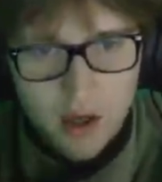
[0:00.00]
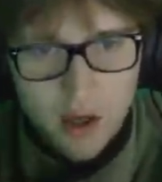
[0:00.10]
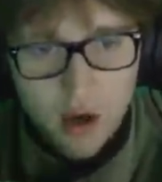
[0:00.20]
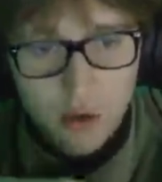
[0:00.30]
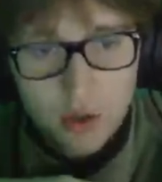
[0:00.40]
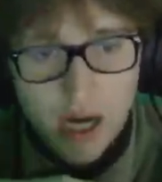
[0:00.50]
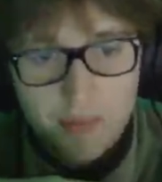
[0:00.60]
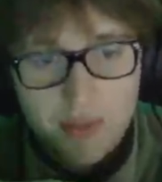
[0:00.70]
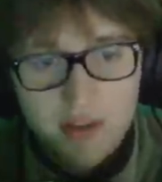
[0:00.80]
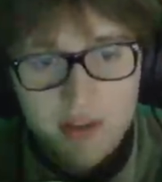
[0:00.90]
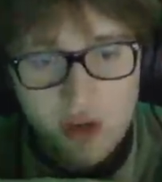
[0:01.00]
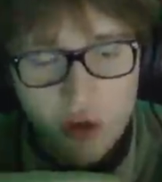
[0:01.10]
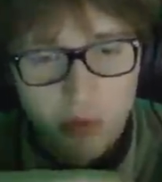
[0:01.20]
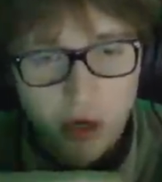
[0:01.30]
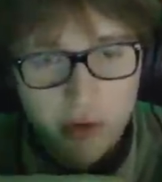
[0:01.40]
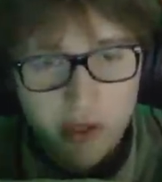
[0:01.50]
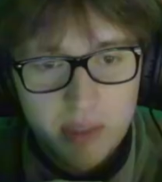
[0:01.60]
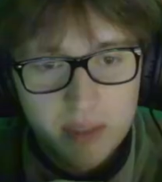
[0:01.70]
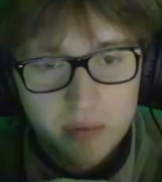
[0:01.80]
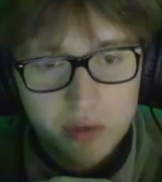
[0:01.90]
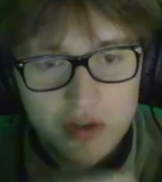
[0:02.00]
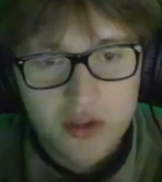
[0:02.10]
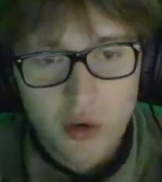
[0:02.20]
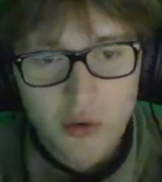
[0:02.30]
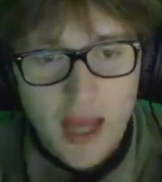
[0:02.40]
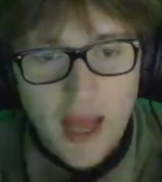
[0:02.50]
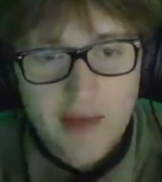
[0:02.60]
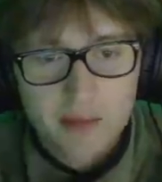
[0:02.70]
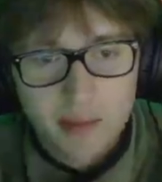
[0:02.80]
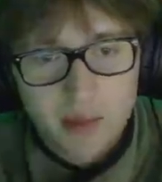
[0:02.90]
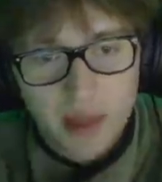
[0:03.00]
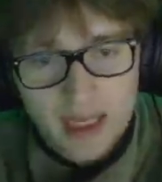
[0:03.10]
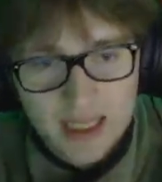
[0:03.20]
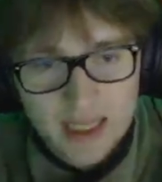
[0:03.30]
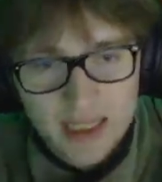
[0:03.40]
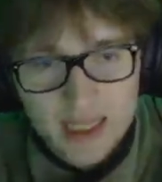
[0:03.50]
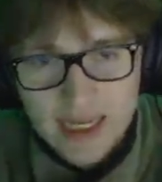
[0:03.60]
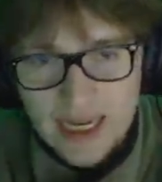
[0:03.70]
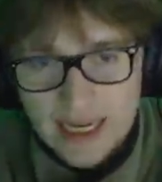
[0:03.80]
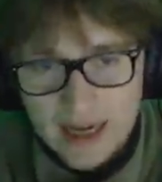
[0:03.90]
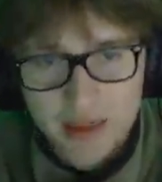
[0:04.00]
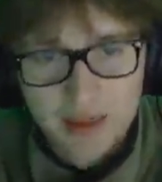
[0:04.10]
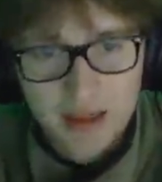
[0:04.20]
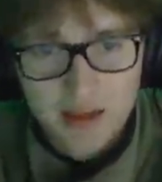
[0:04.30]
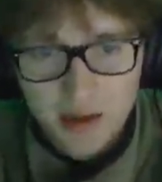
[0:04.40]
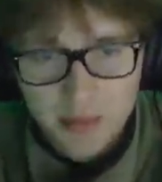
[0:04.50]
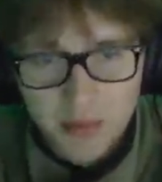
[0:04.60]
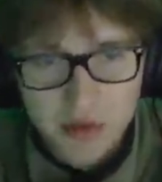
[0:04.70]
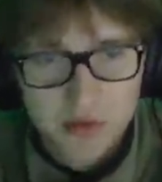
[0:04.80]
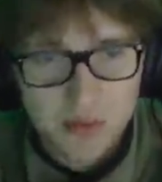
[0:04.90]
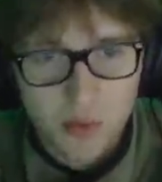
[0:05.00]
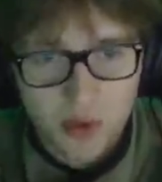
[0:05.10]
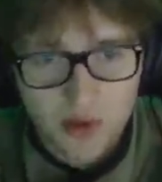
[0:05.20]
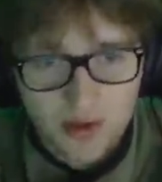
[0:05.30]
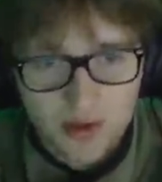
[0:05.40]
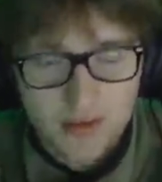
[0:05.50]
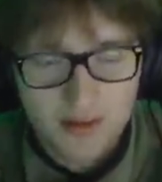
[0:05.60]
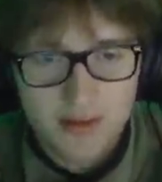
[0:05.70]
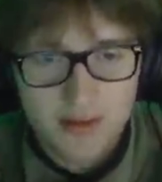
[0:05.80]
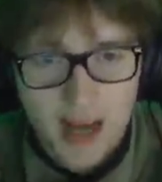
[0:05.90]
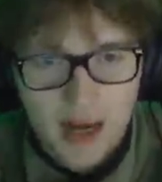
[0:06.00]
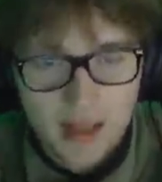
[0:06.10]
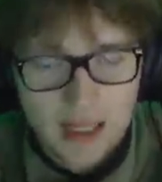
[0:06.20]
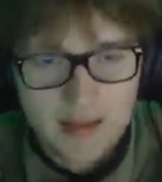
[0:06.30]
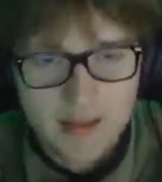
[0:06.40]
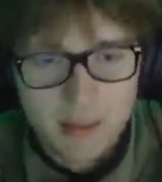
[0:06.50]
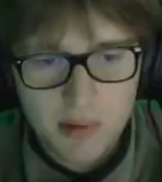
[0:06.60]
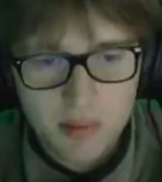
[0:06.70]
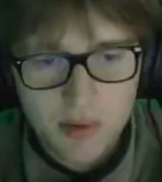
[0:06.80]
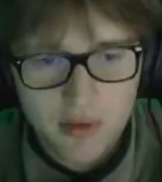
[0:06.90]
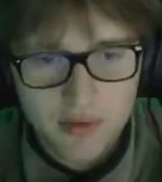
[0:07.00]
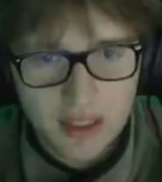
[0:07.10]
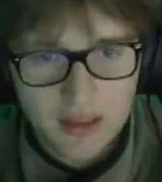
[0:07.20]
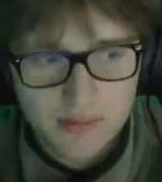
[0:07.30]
oh crap, this is so broken. People just haven't been playing it. And I think gun builds would kind of hit the tipping point of like,